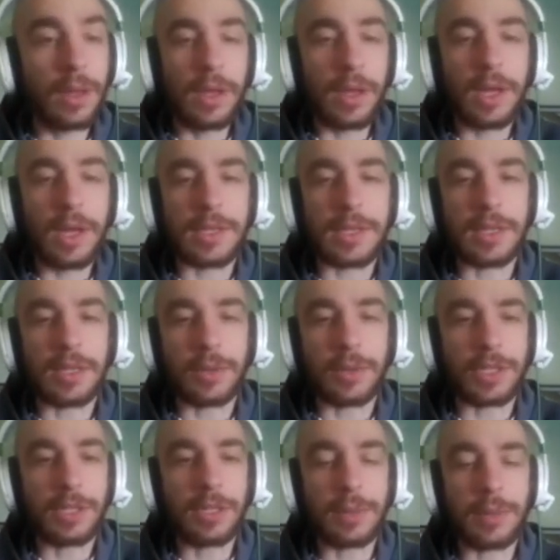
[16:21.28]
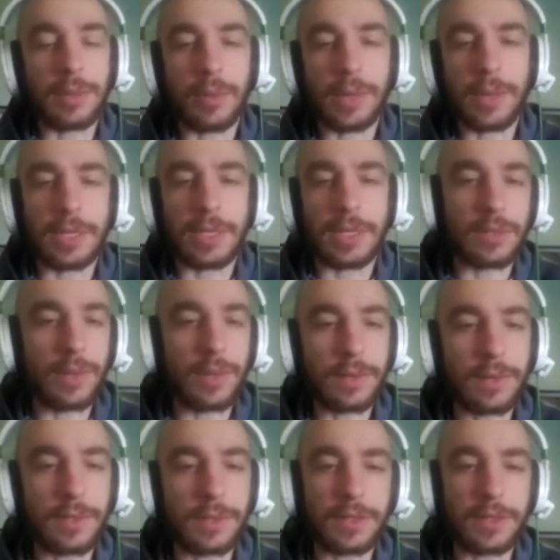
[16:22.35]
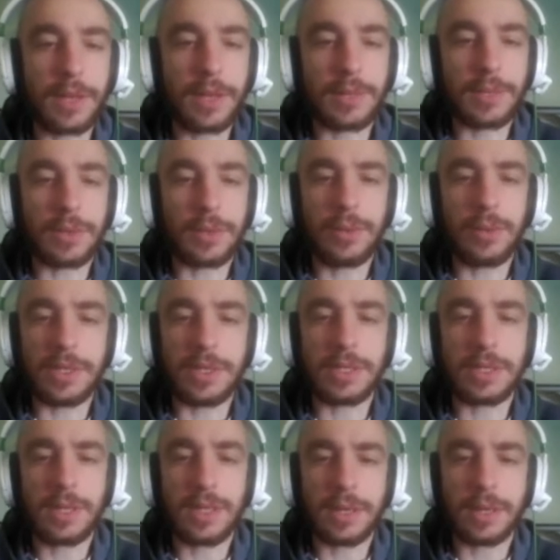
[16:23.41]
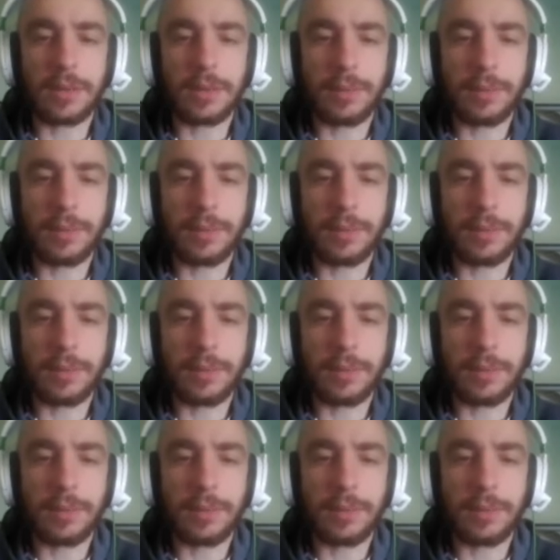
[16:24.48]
A sink which needed to be replaced. One of the traps always stuck.